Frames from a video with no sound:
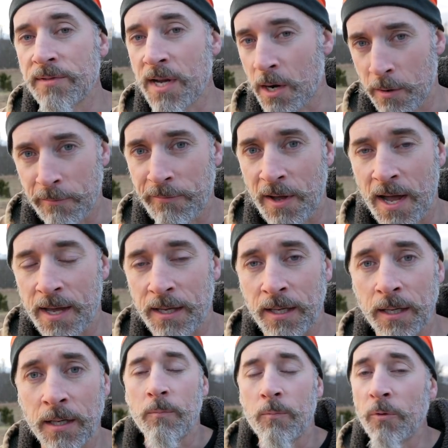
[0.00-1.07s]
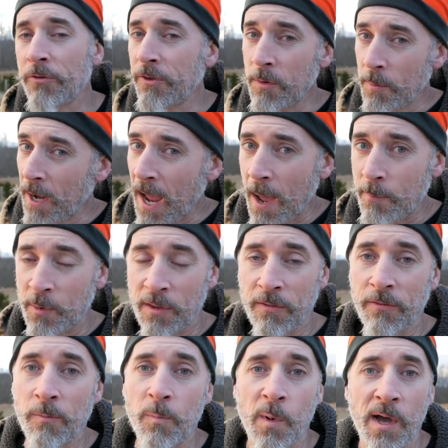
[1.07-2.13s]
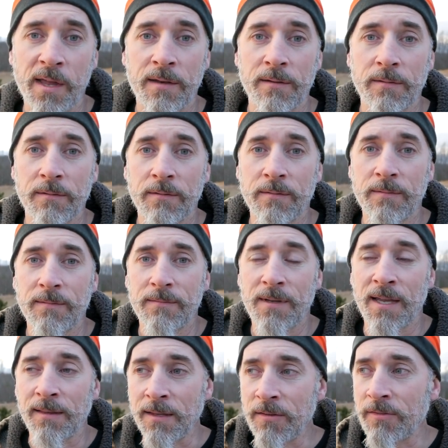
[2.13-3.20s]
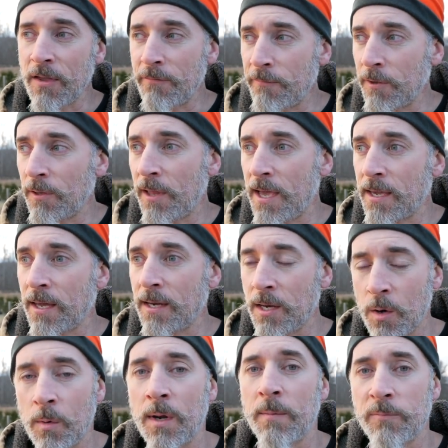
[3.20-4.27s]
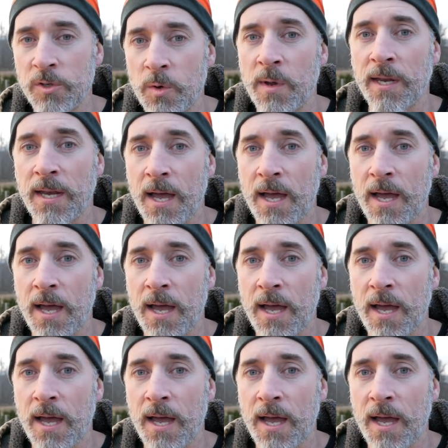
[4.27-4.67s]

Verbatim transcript: terrifying. We'll see what happens, but at least I feel like I know what I'm doing